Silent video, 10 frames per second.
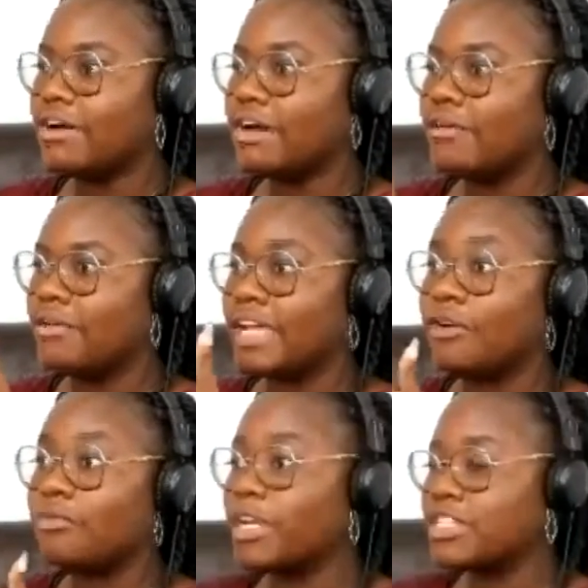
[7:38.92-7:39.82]
like
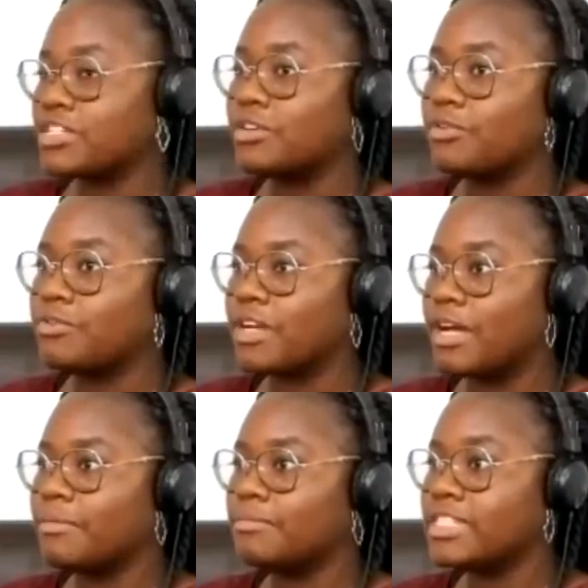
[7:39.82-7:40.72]
original
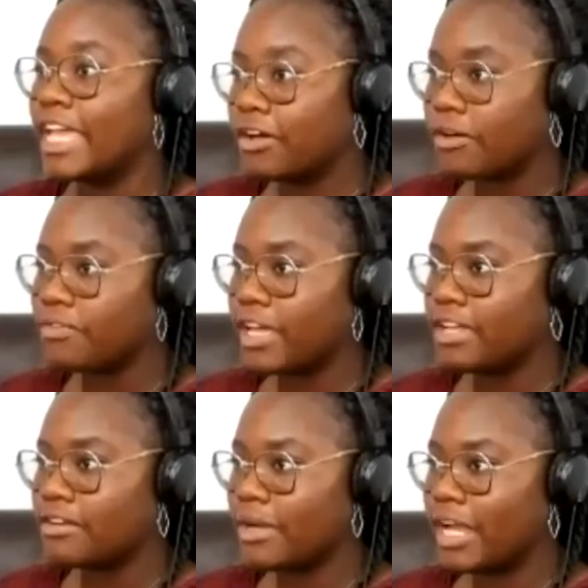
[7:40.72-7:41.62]
from Jango Fett,
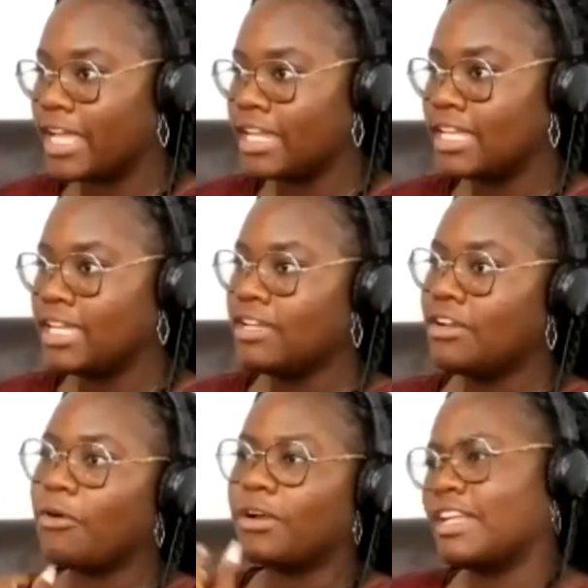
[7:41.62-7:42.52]
right?
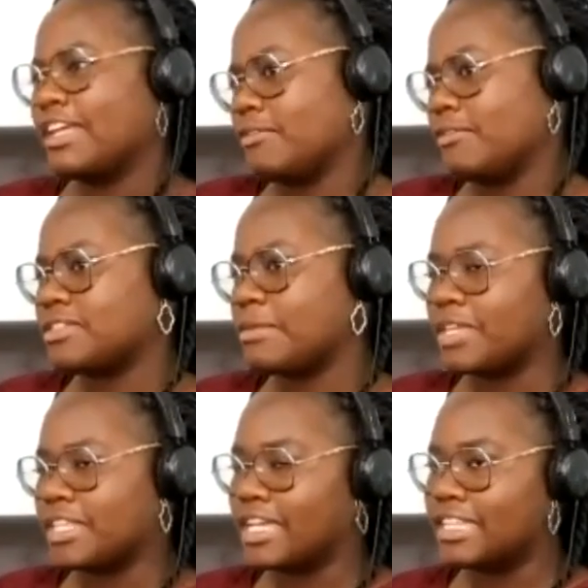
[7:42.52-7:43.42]
Or
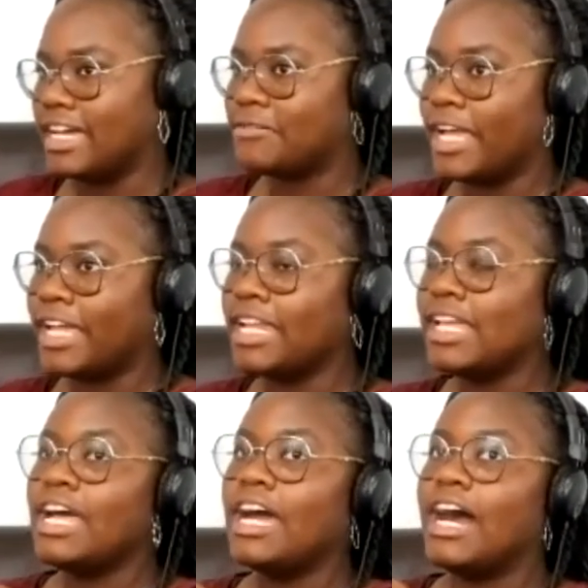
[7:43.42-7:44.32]
something like that, right?
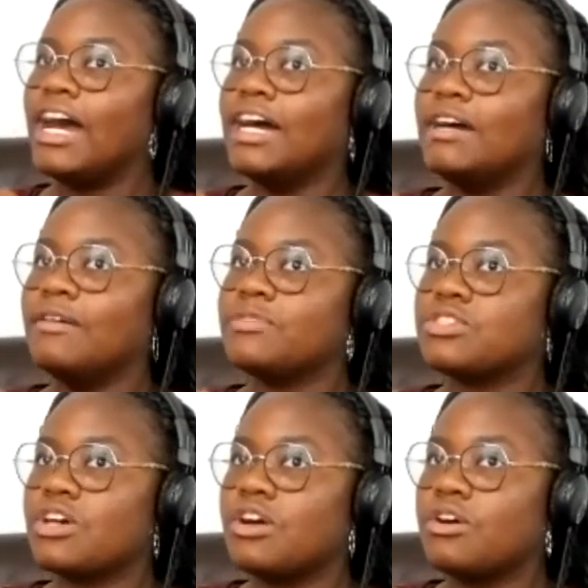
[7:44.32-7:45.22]

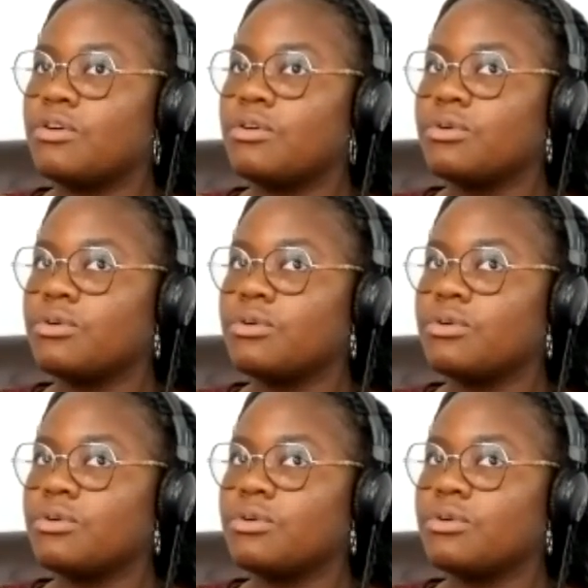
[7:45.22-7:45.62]
So